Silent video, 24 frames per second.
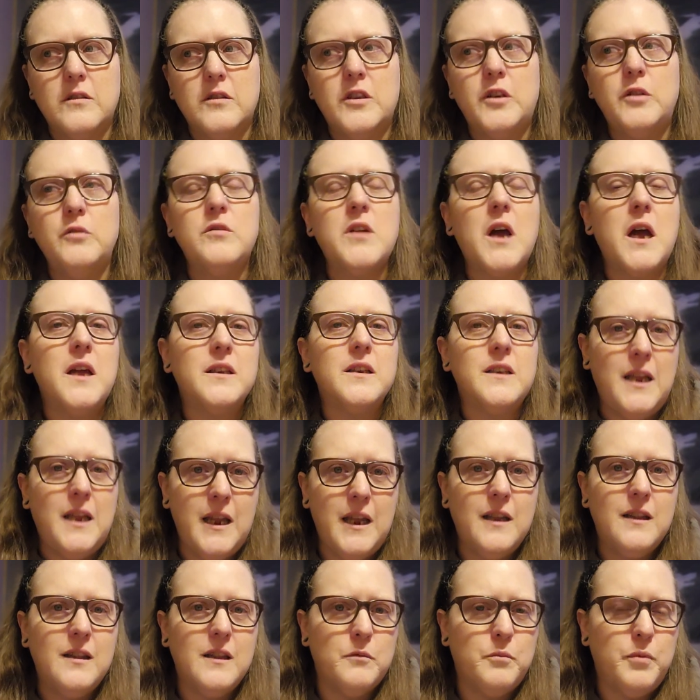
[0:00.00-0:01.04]
to not
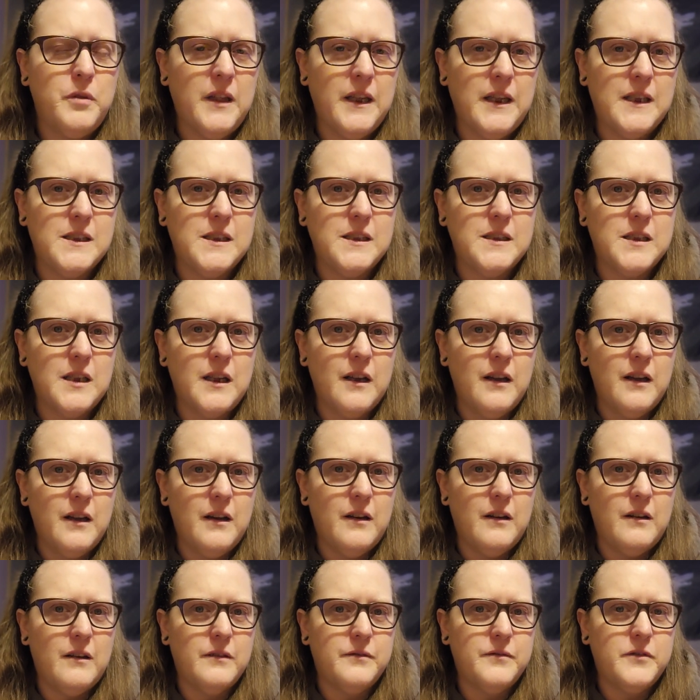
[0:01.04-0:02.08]
take the place
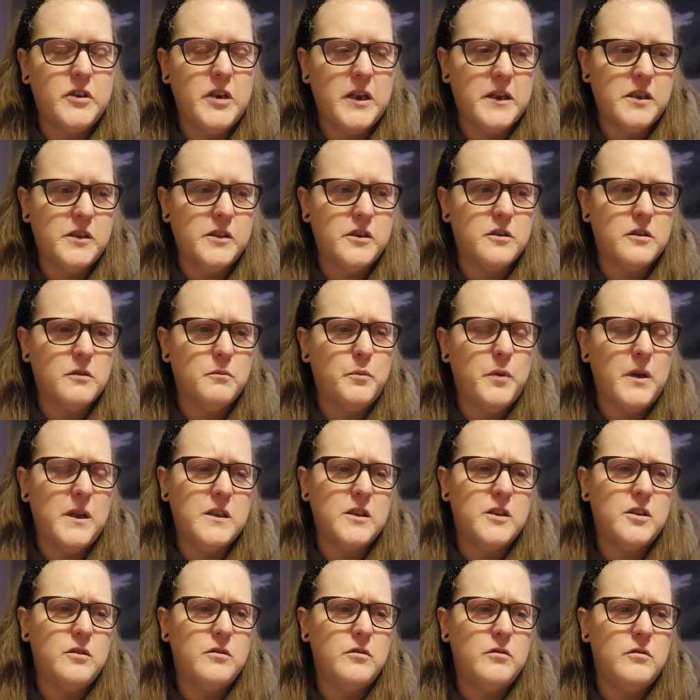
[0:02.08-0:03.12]
of Chester,
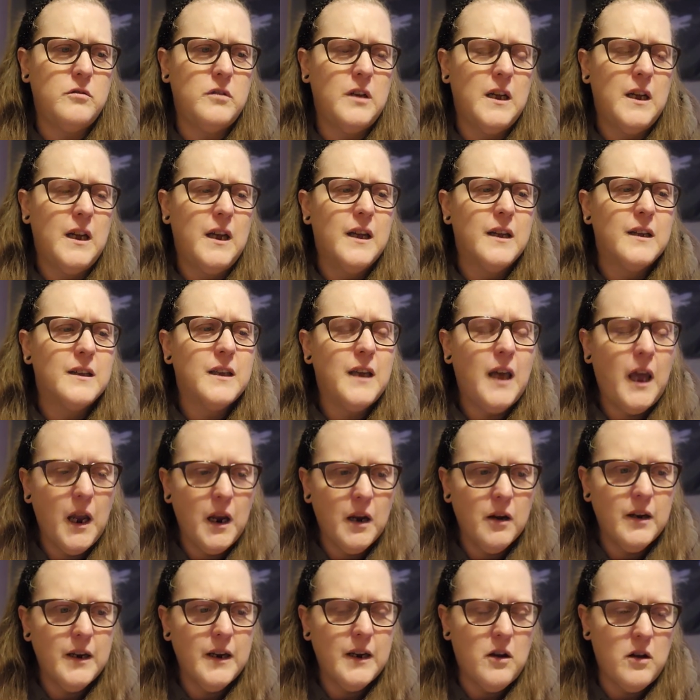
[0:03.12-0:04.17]
but to
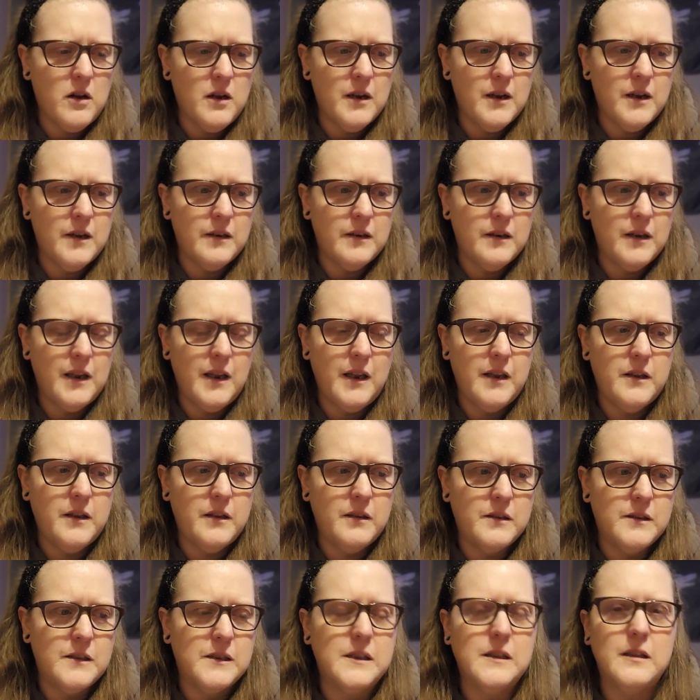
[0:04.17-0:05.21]
carry on
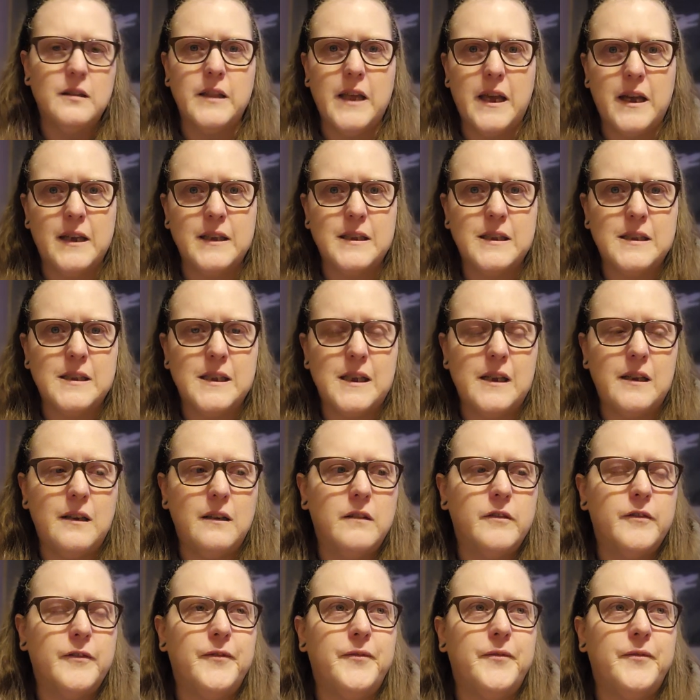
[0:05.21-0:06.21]
his legacy